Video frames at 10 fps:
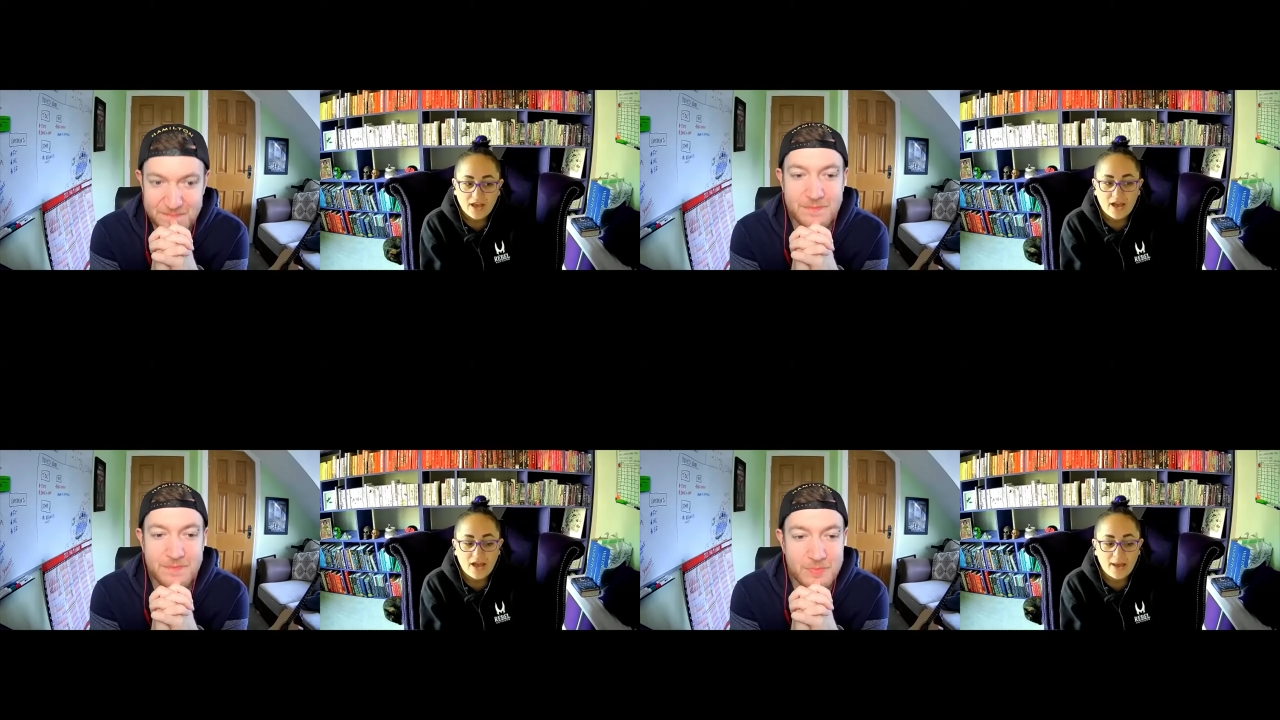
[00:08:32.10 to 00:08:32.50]

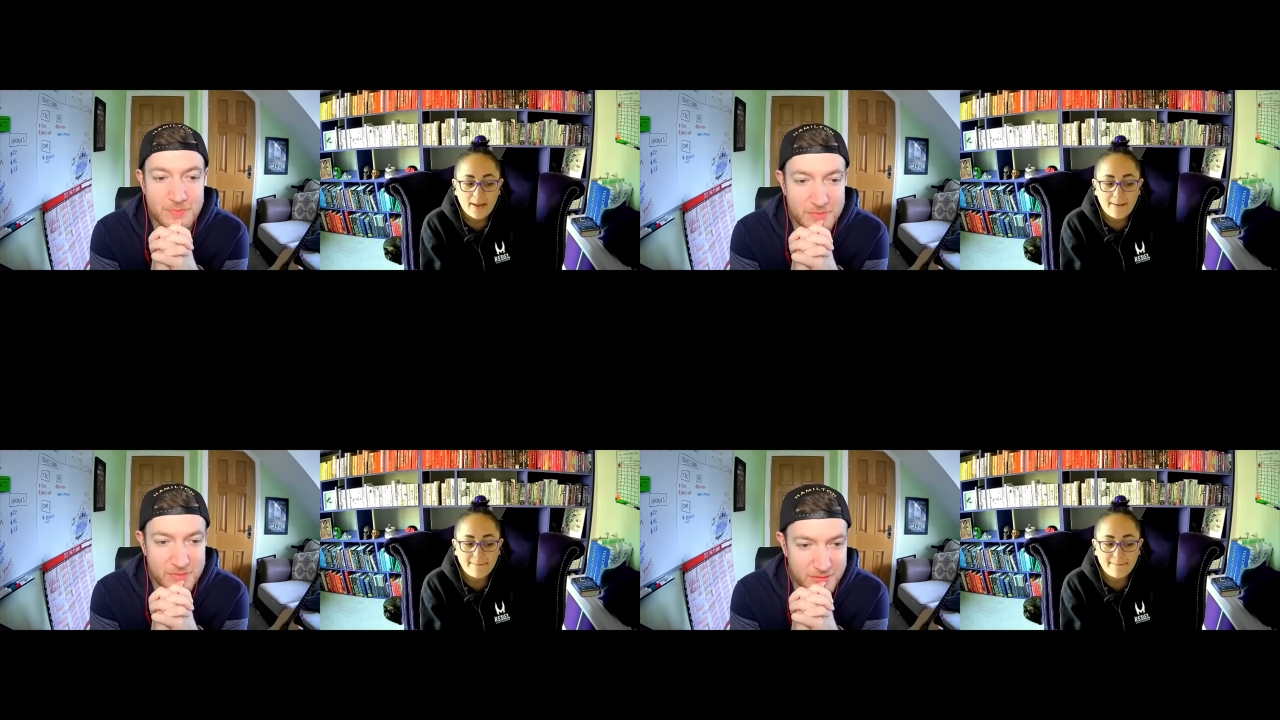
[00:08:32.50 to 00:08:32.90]

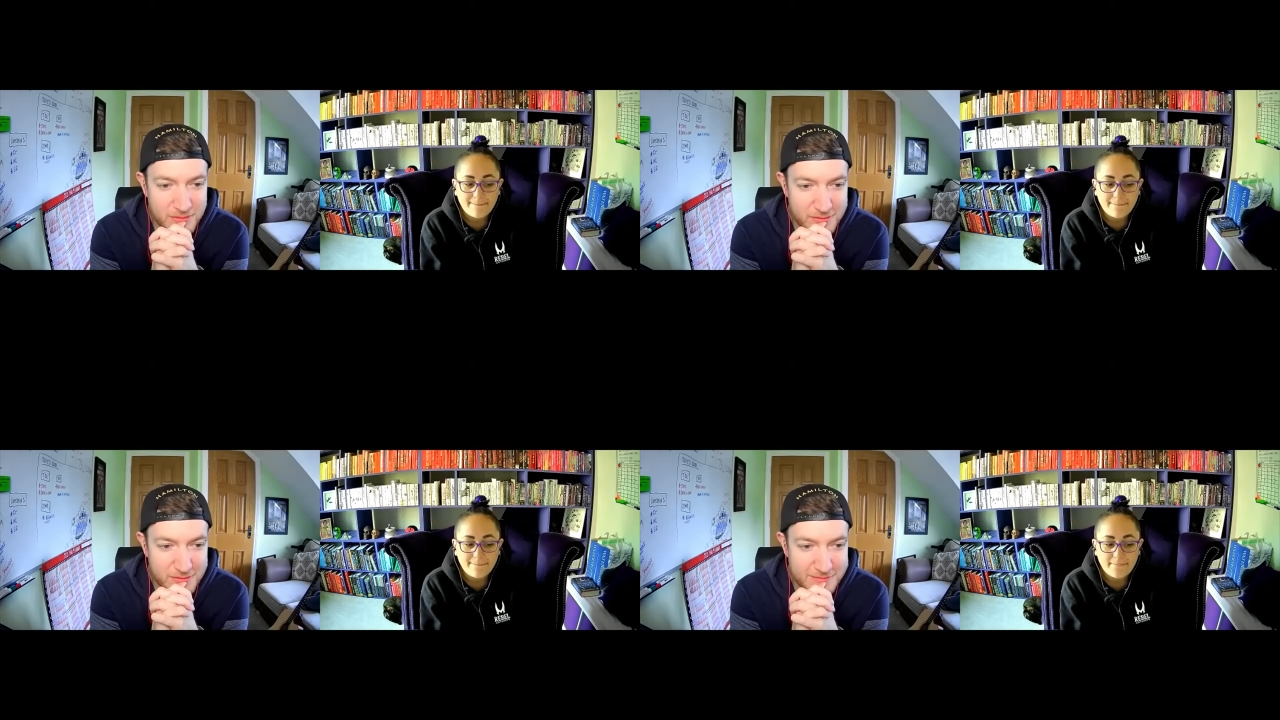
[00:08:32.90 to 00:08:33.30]

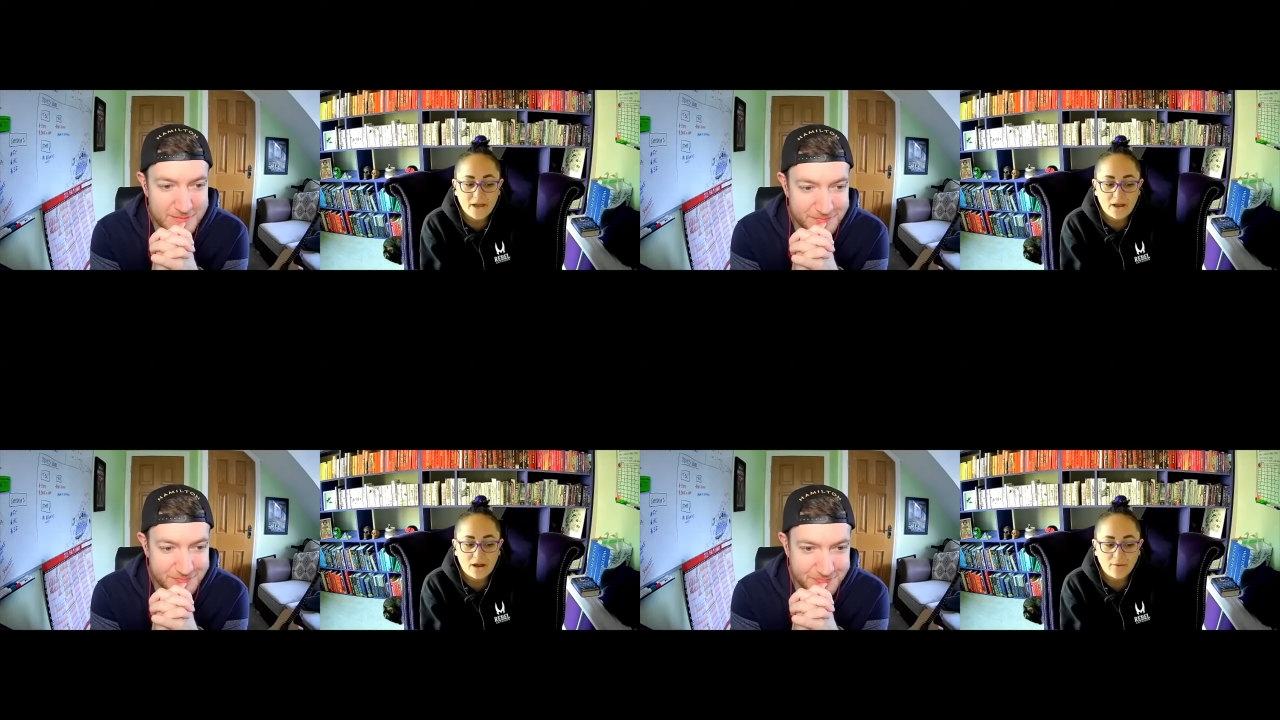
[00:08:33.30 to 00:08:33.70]
Speaker 1: Um,
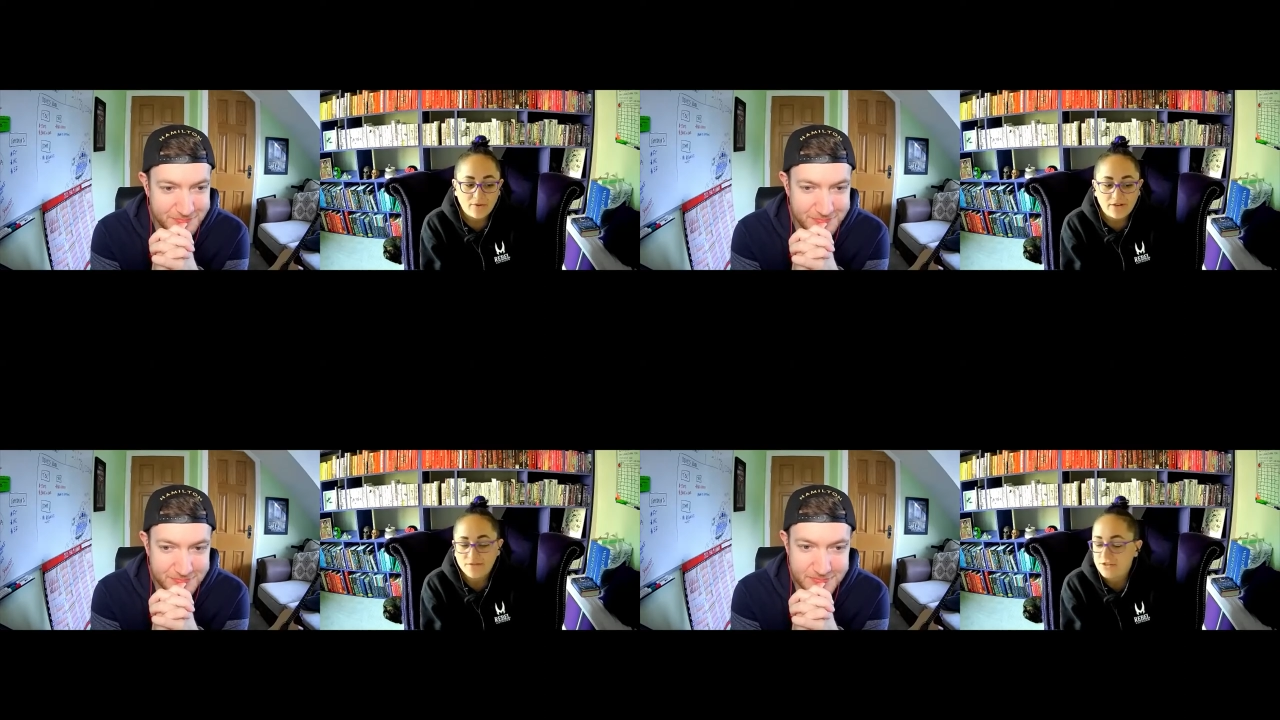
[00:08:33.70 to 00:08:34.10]
I would
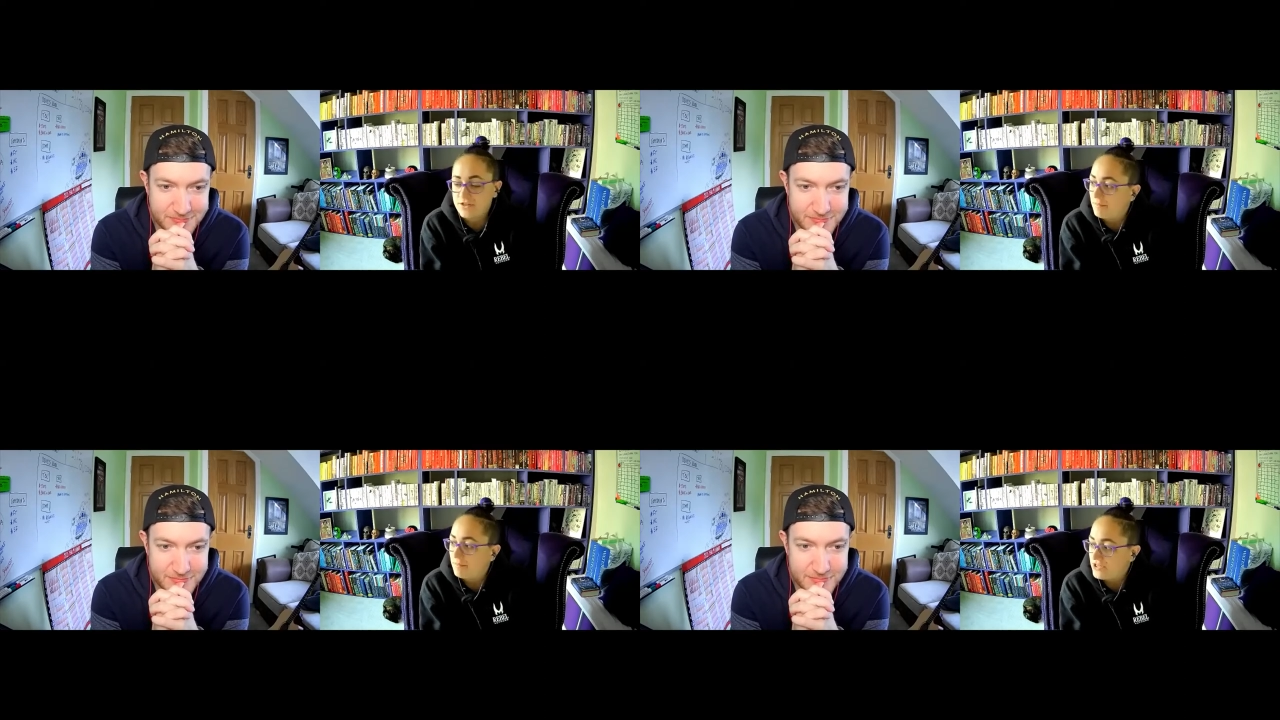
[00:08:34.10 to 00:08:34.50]
have to do
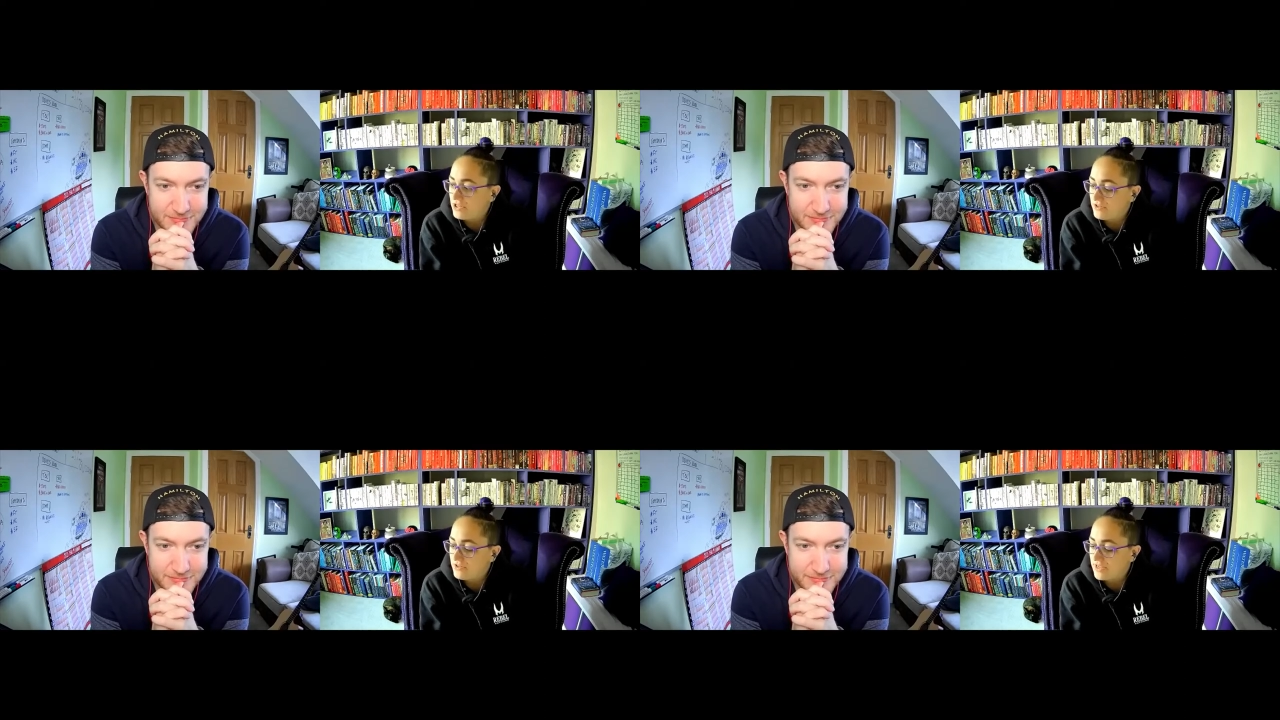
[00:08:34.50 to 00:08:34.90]
that by
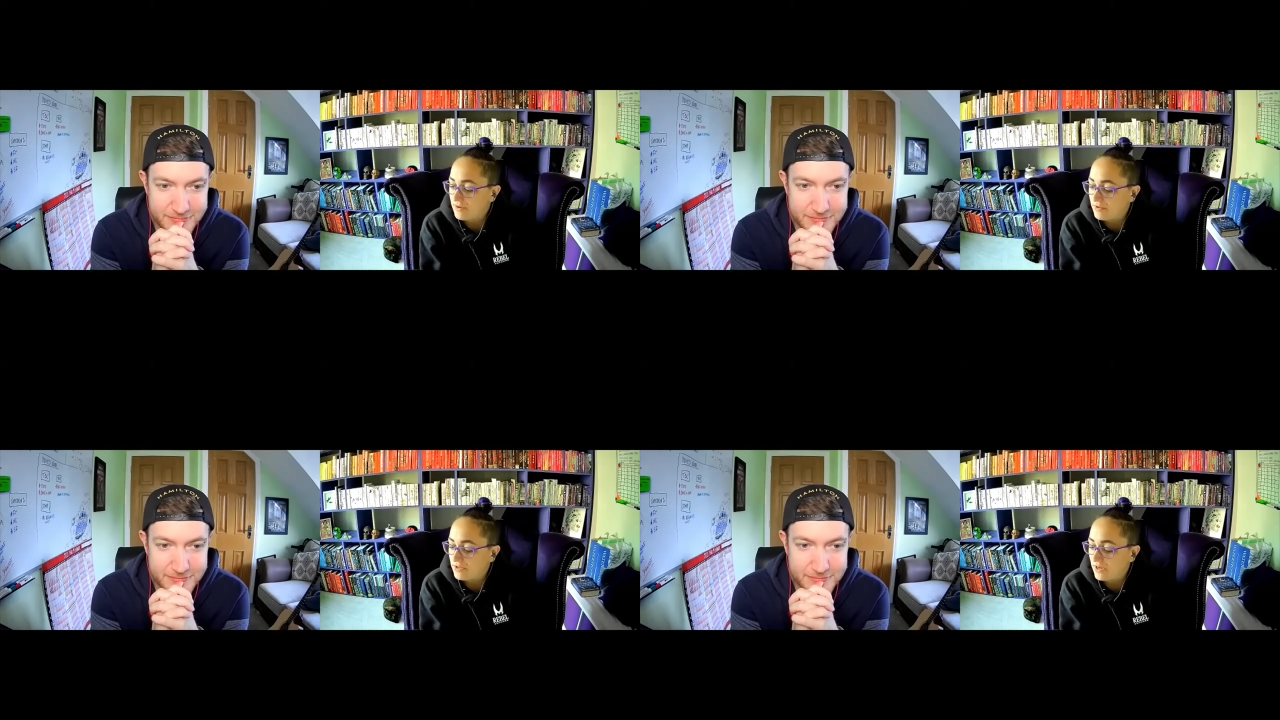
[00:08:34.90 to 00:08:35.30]
Tuesday,
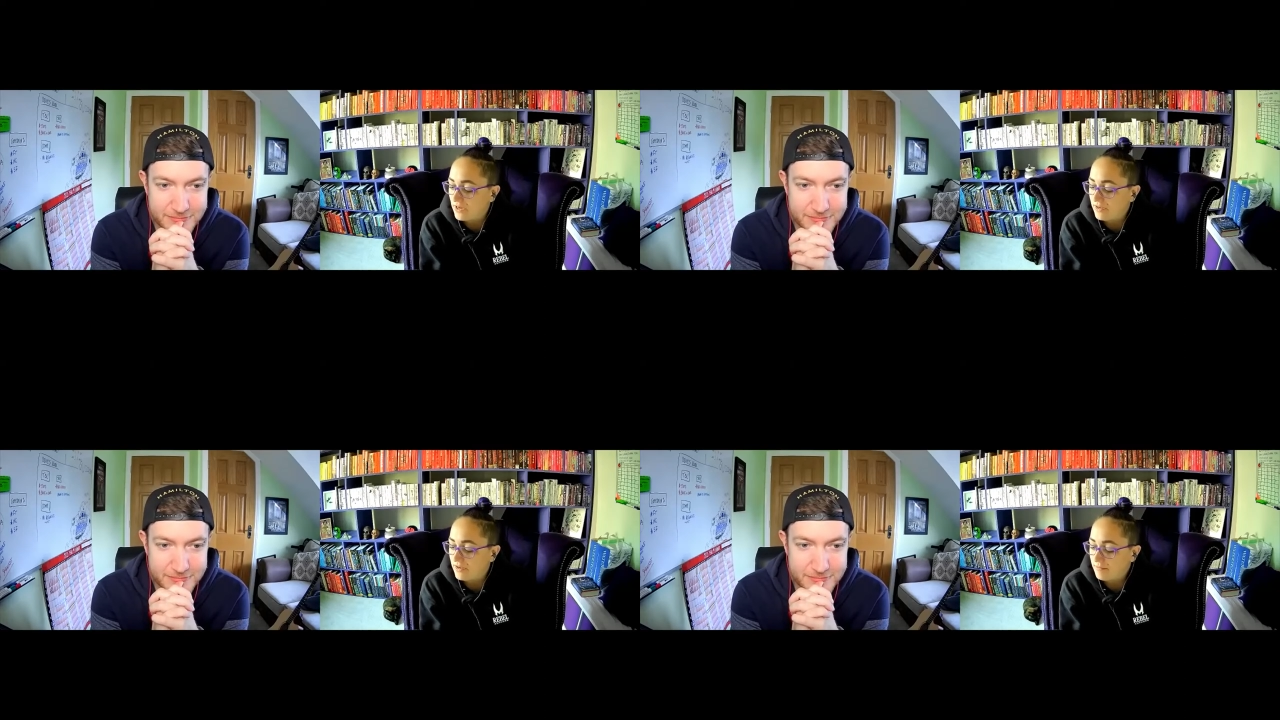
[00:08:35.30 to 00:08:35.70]
wouldn't I?